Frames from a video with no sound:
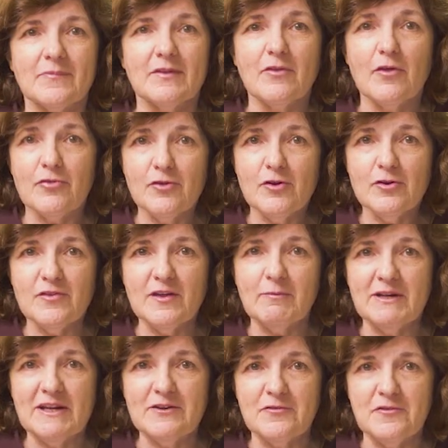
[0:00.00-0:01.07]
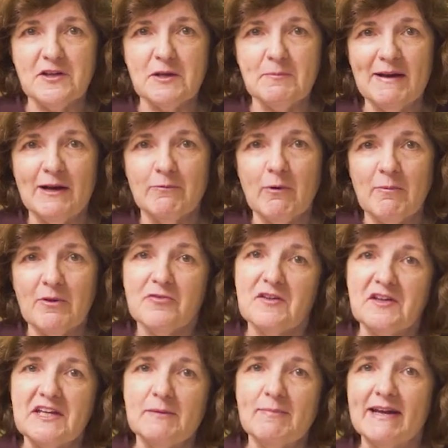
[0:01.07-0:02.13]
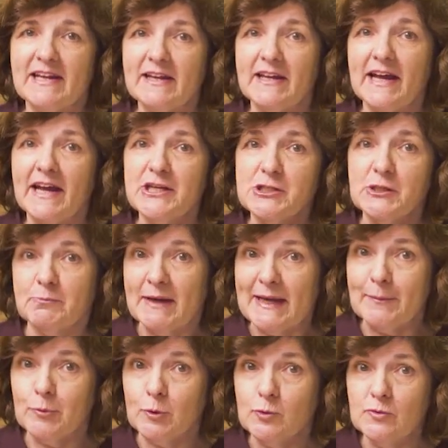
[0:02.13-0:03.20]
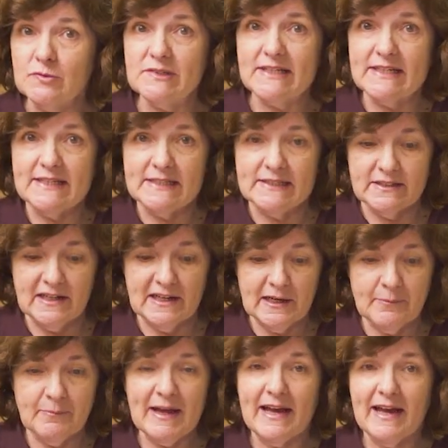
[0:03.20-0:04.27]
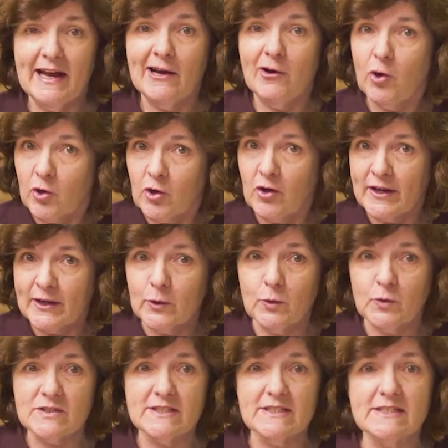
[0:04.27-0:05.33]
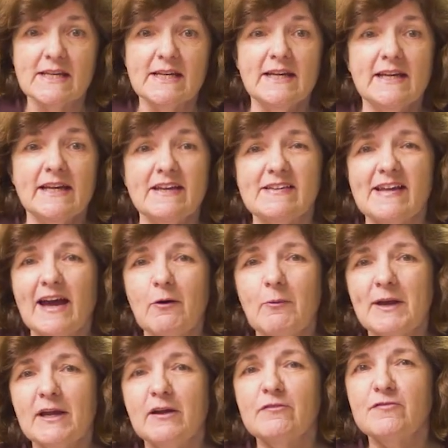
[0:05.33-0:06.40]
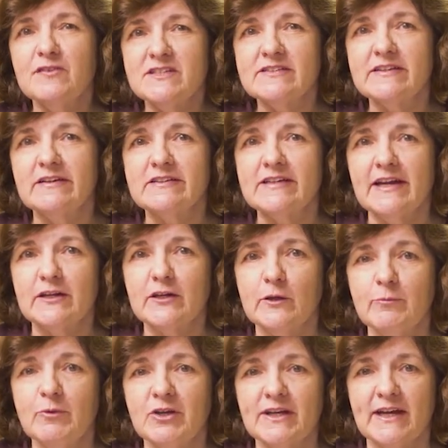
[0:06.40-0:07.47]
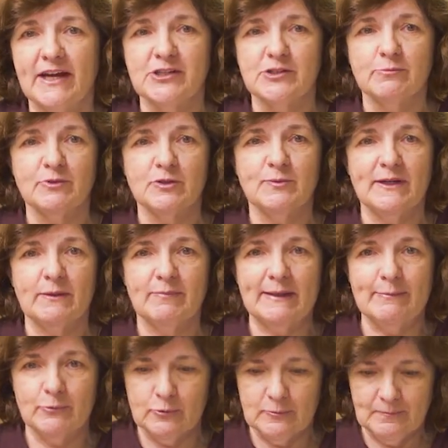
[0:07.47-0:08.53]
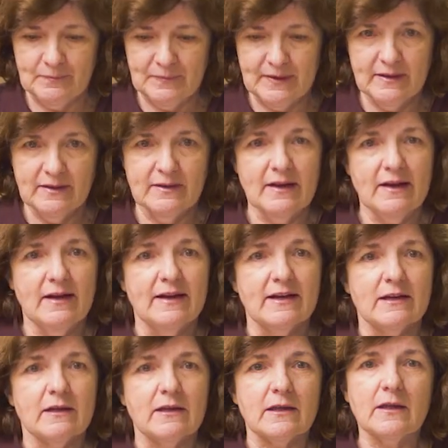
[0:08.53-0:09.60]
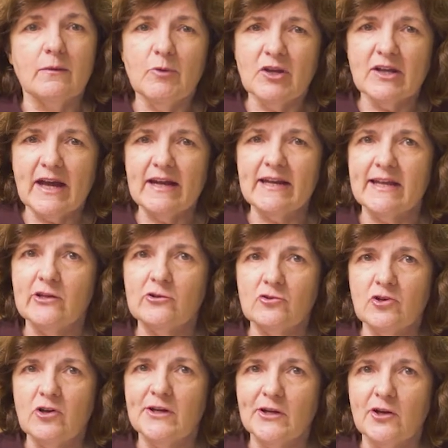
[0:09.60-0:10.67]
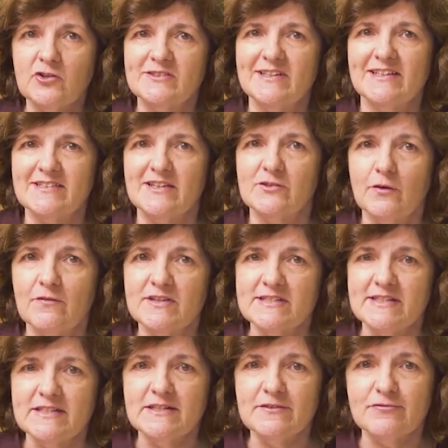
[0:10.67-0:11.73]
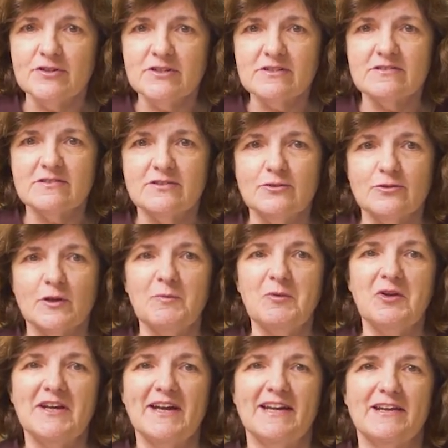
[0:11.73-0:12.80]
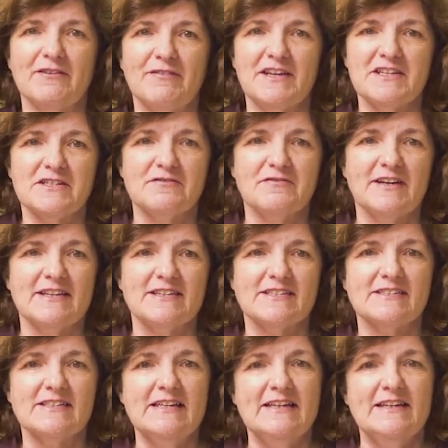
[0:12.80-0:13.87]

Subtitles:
The third thing we need to think about when we're thinking about engaging people in our online courses is how we're going to facilitate communication between people. Communicating in online context is obviously different to communicating face-to-face.